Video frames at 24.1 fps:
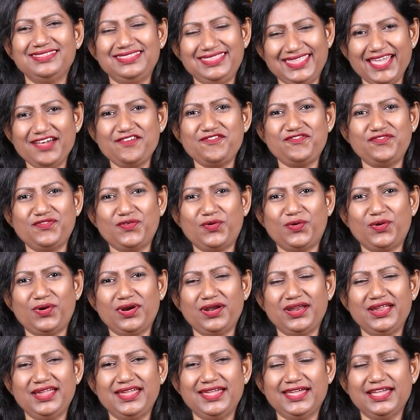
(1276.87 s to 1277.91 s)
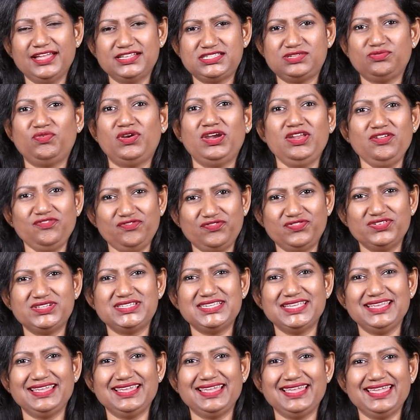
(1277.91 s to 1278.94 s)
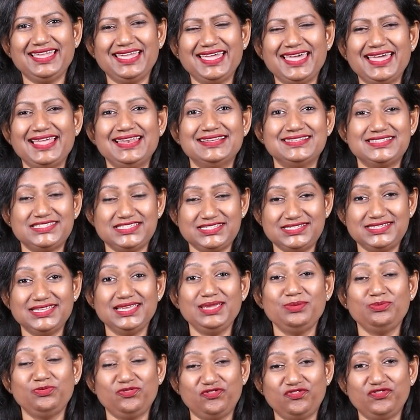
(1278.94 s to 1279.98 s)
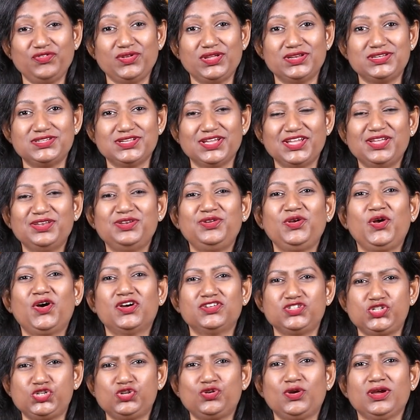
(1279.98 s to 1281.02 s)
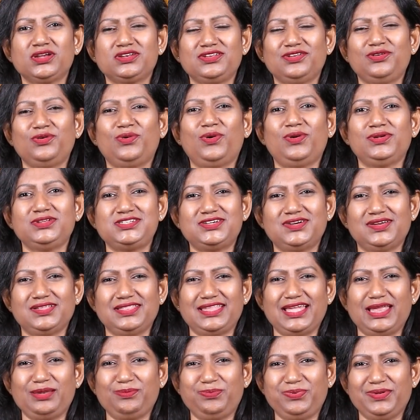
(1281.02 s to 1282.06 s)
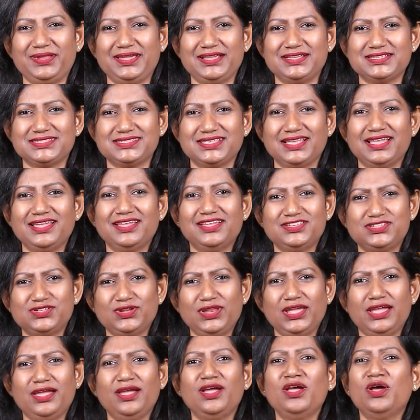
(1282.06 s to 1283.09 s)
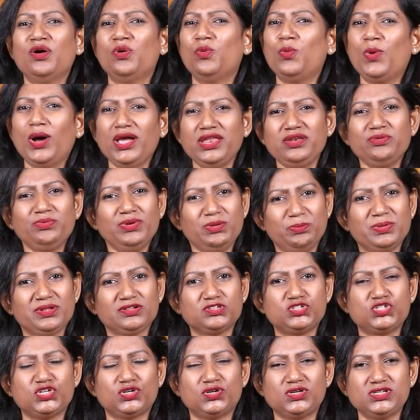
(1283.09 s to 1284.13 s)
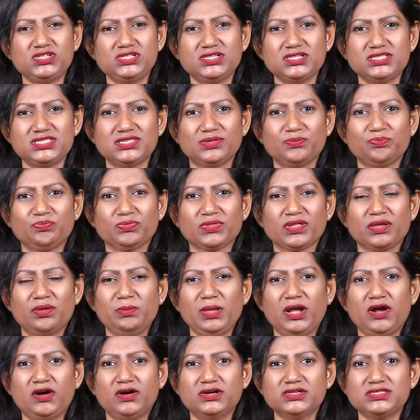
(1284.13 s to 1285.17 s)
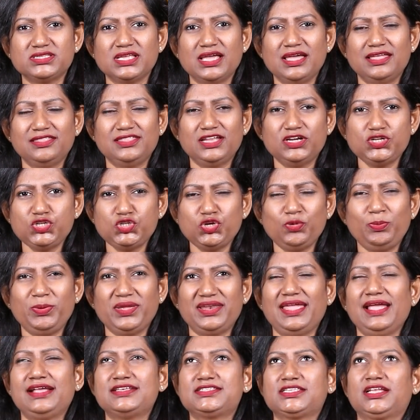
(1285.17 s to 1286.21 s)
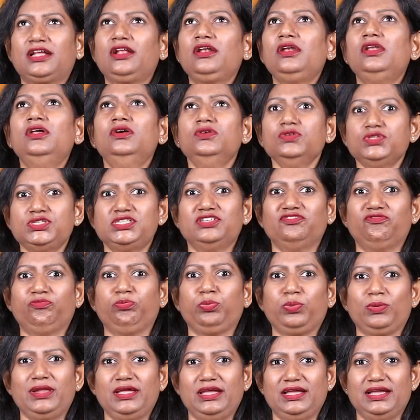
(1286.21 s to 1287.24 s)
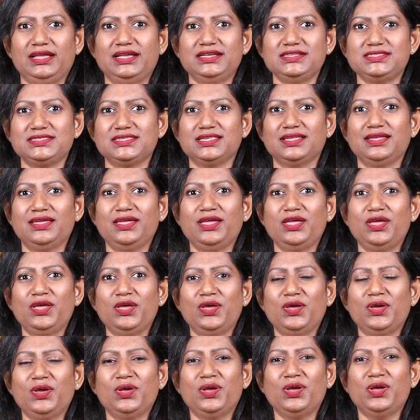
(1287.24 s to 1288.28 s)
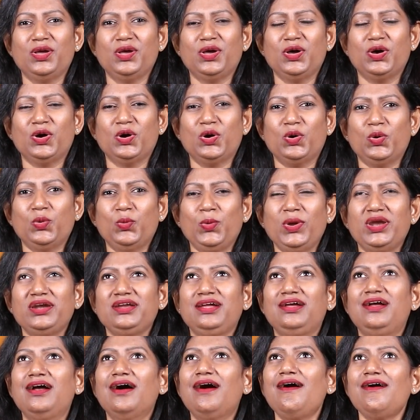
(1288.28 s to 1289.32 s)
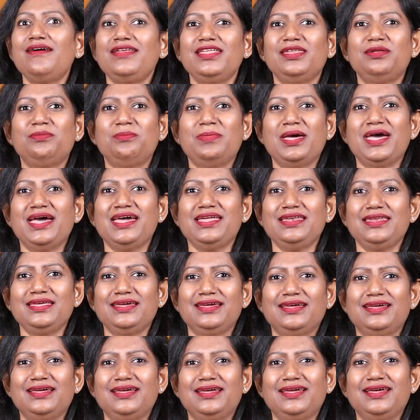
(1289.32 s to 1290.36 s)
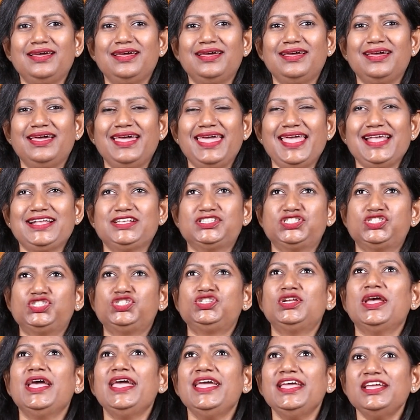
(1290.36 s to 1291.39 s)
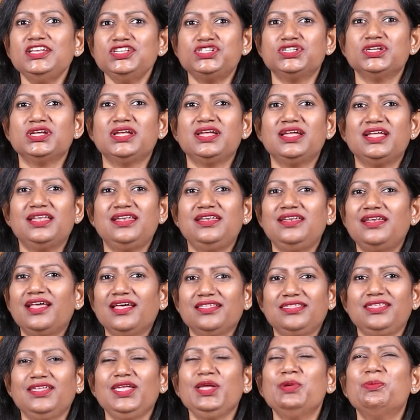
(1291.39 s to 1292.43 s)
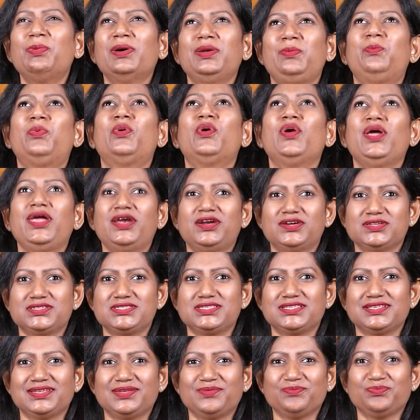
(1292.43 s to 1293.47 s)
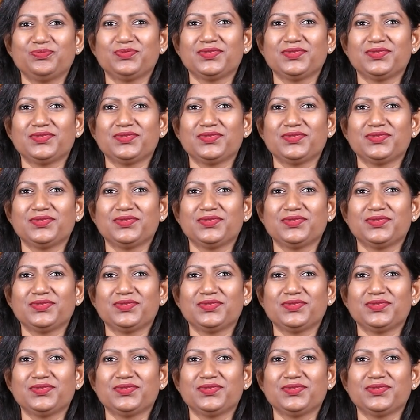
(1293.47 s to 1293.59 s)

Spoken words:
Therefore, it's very fitting and it's deemed fit to construct an altar in that place. Today, why do we build churches? Because there should be an exclusive place where God and man exchange nothing but prayers.